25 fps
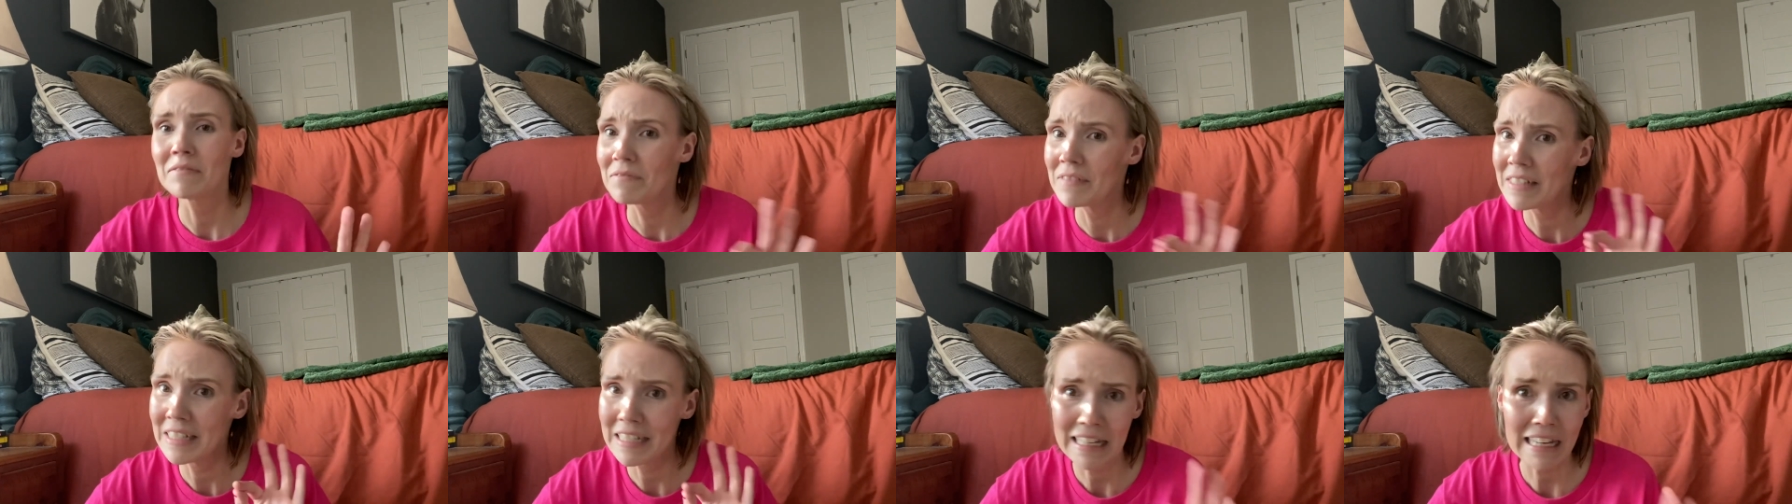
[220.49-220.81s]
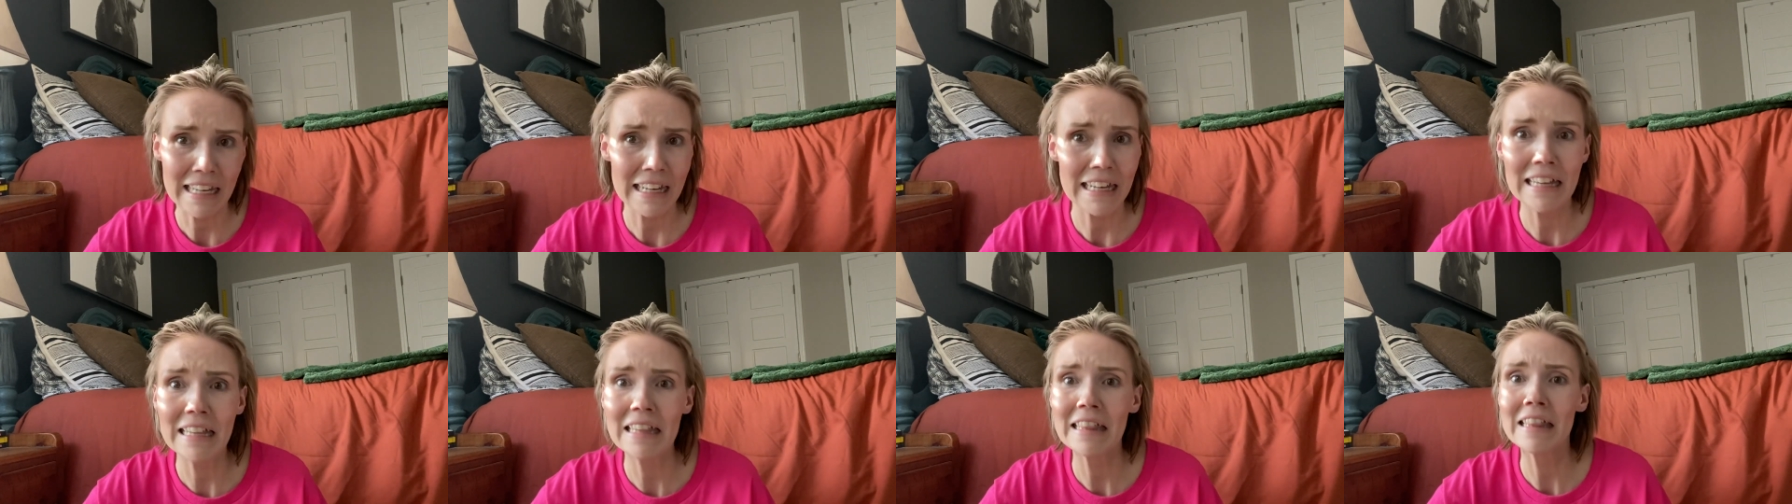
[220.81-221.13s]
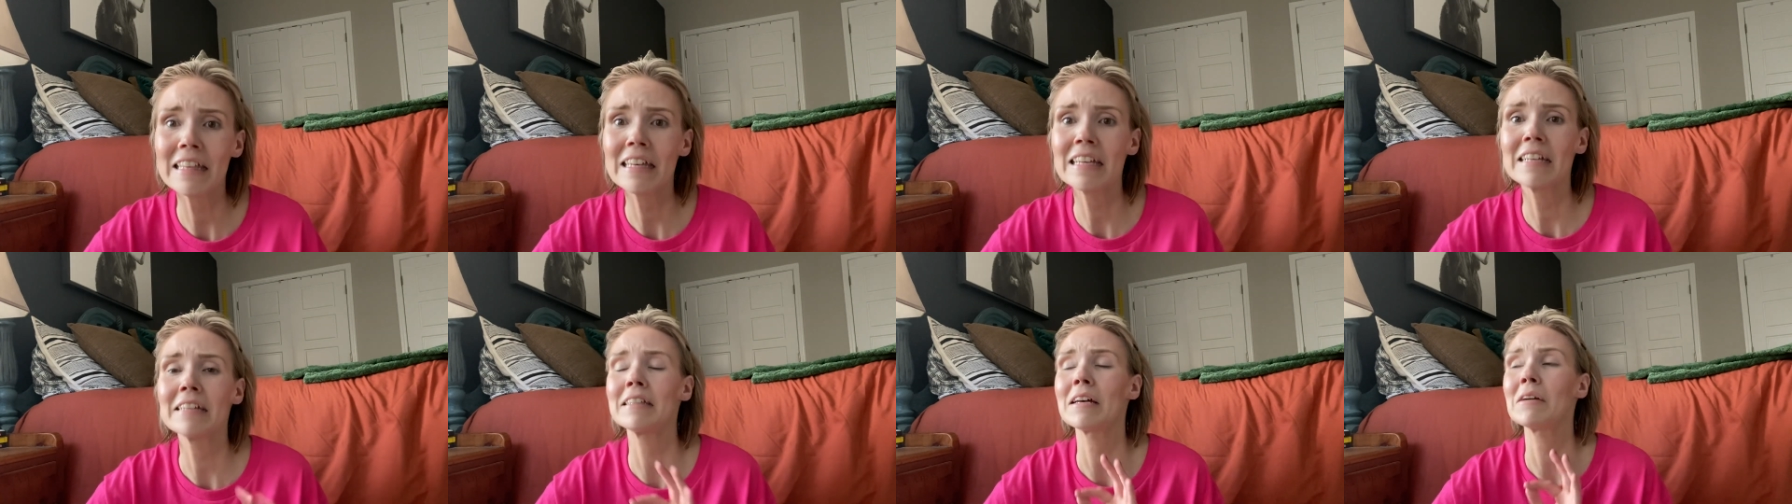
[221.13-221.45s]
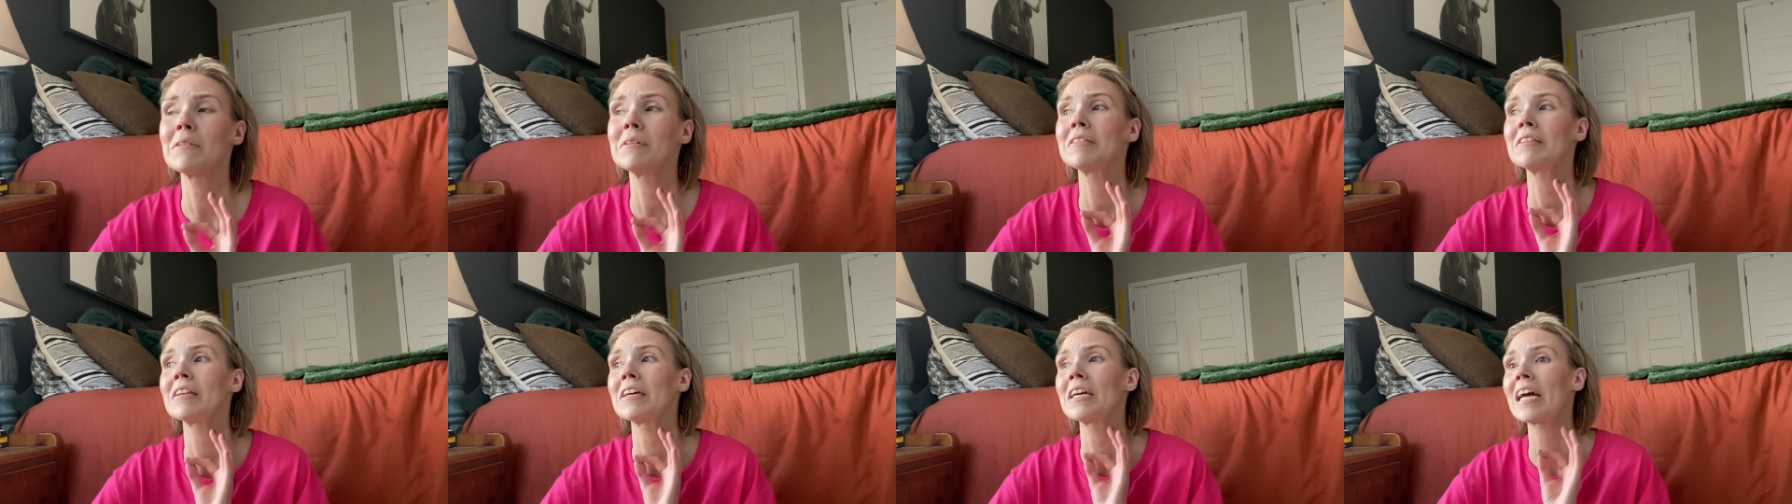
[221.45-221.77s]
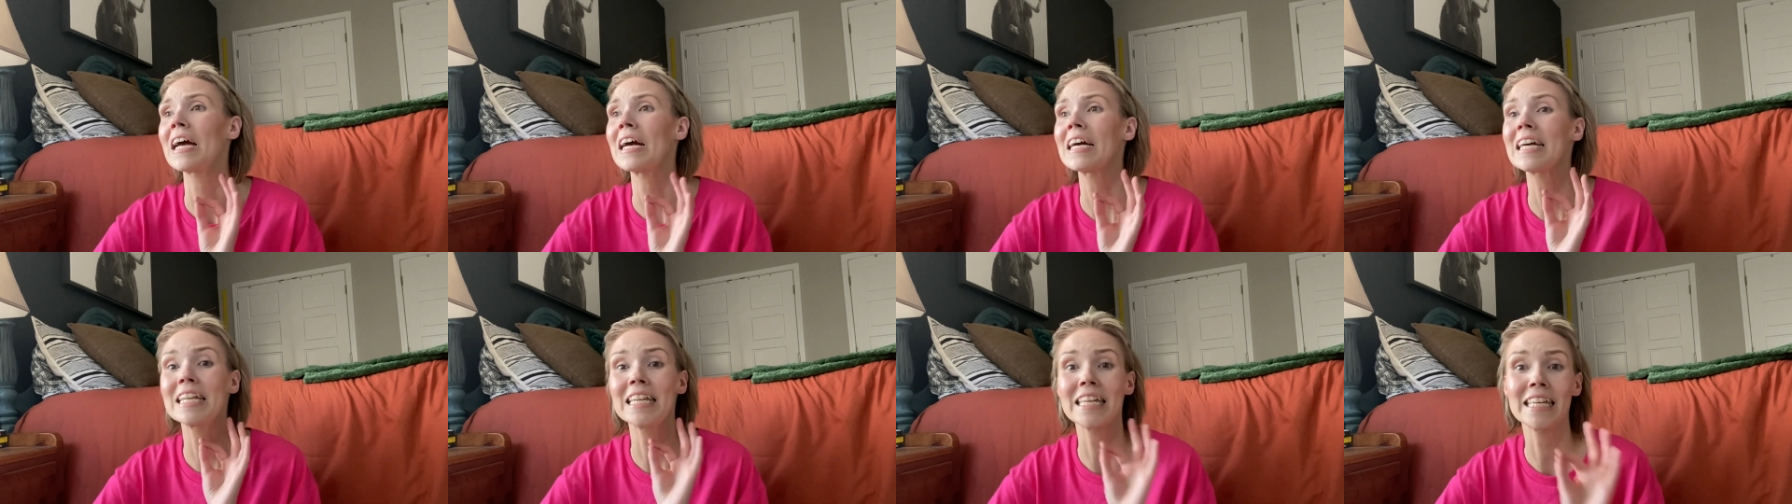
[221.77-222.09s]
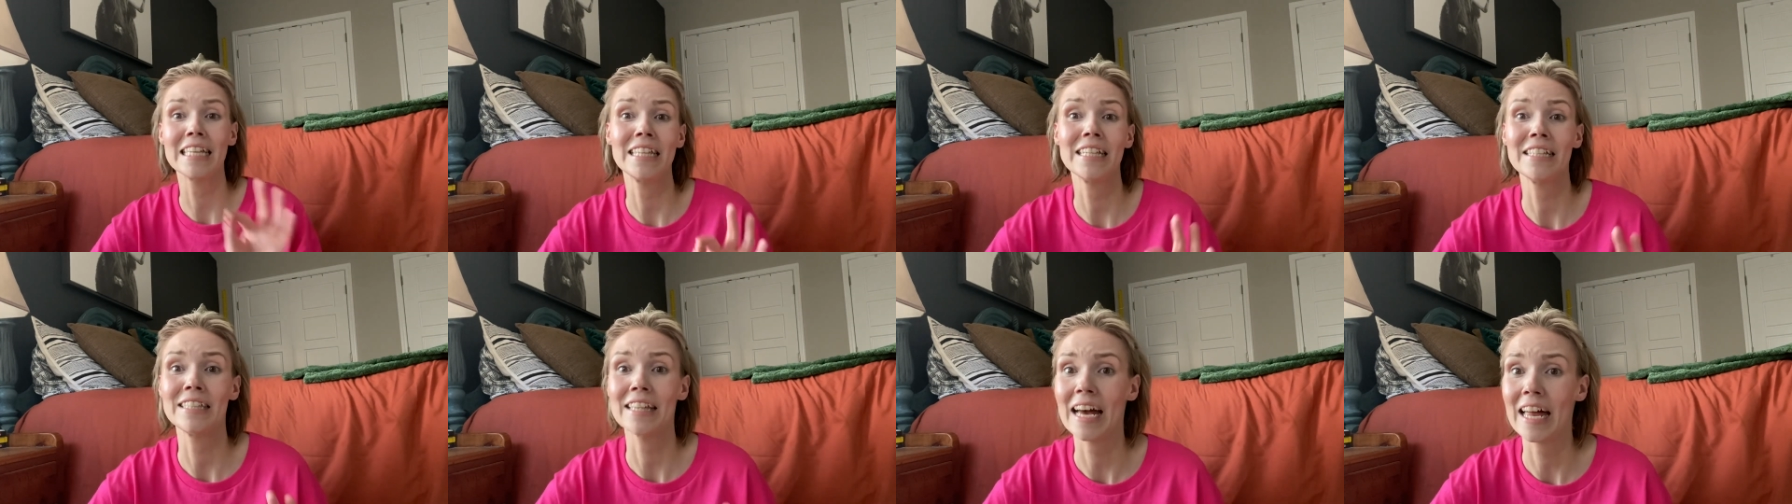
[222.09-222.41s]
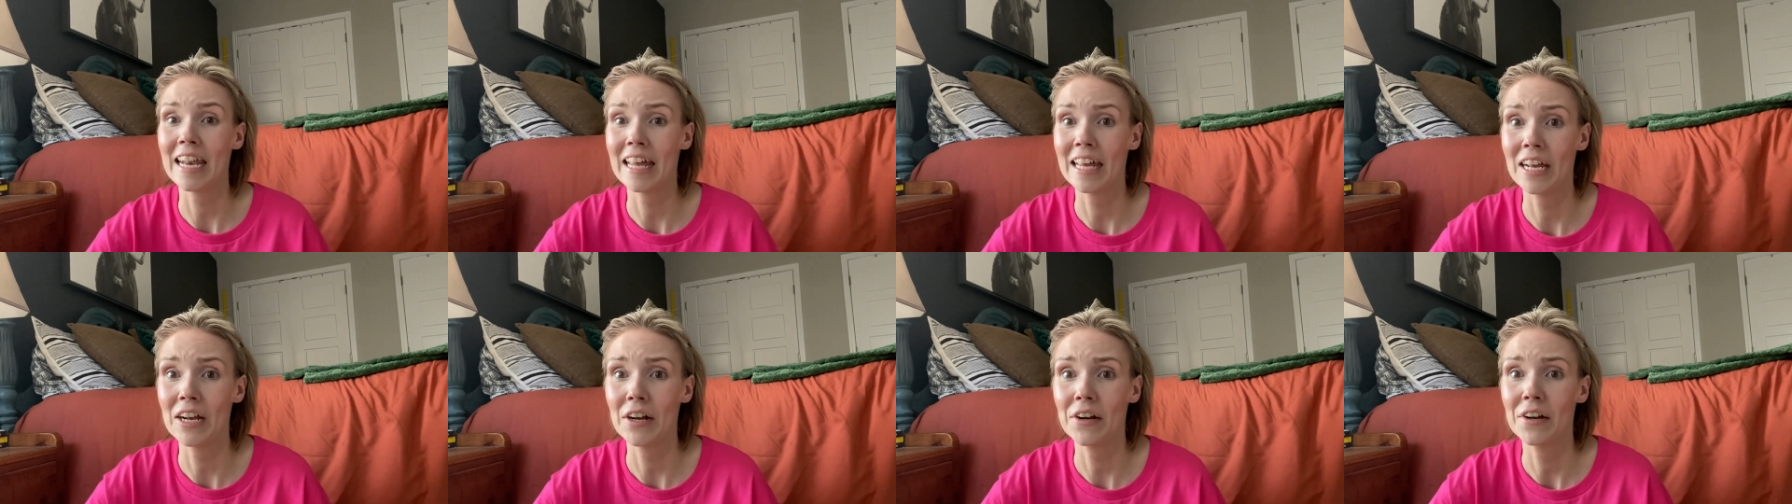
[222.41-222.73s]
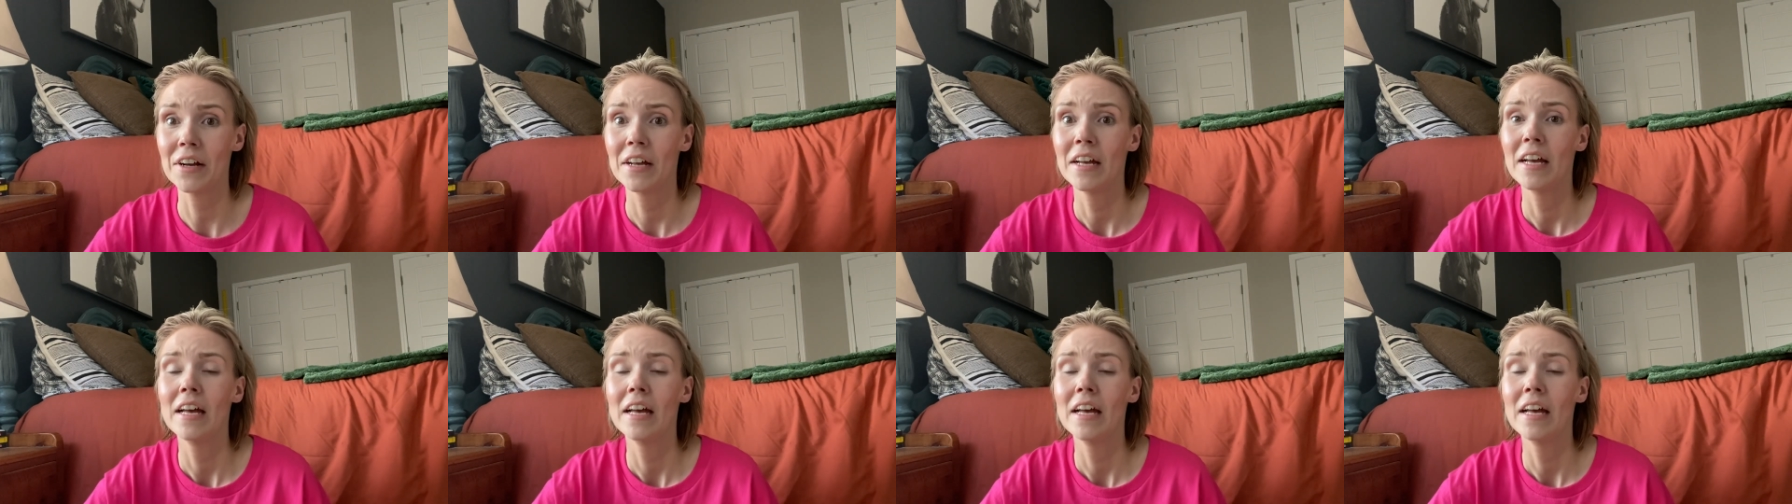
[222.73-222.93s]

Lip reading: teeth because I was like, I gotta get these out of here.